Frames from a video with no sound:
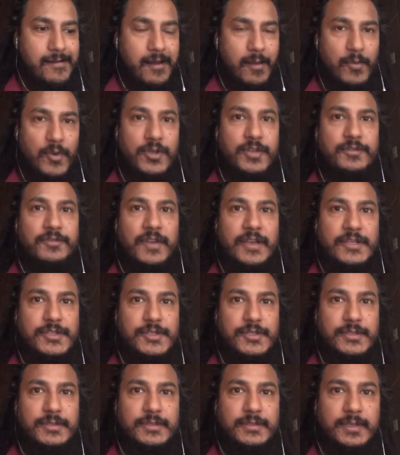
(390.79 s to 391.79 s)

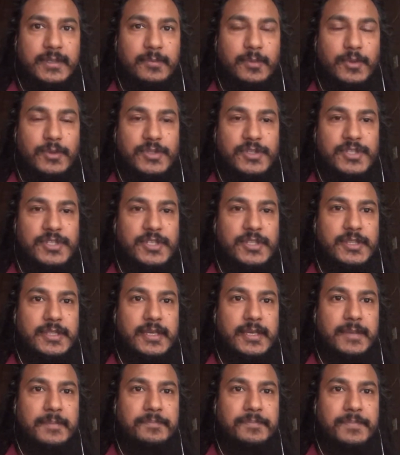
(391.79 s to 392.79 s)
motivation,
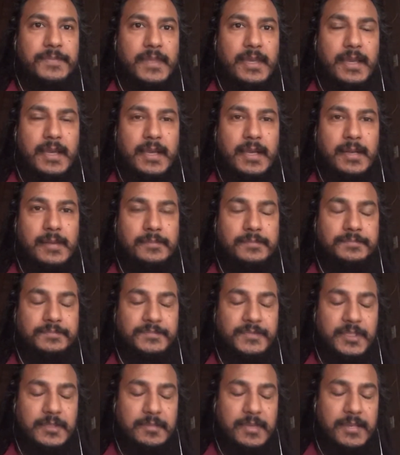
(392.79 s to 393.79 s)
bodhicitta.
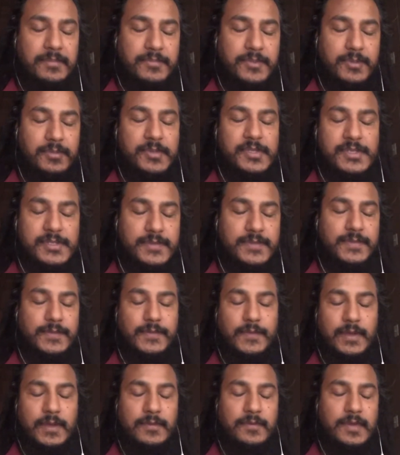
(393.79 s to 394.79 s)
In my previous
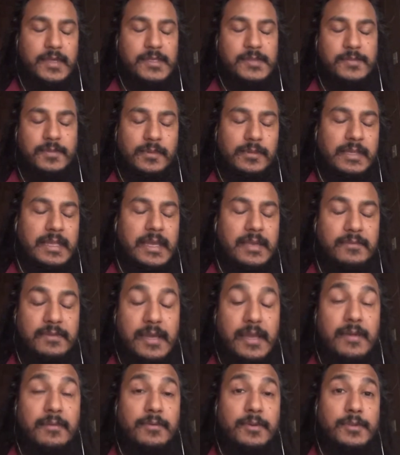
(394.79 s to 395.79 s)
Facebook live, I
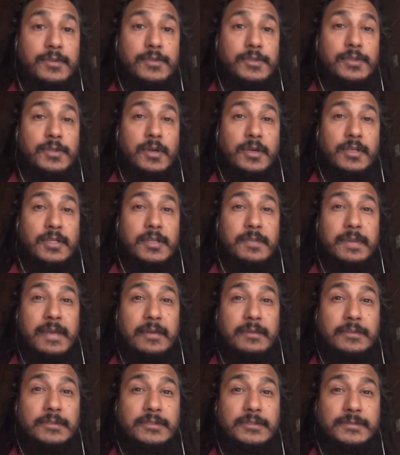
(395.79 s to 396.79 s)
have also talked
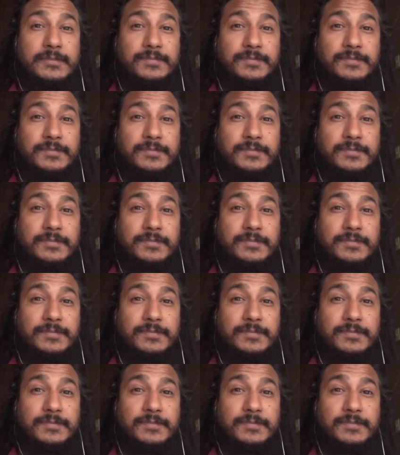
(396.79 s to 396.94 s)
about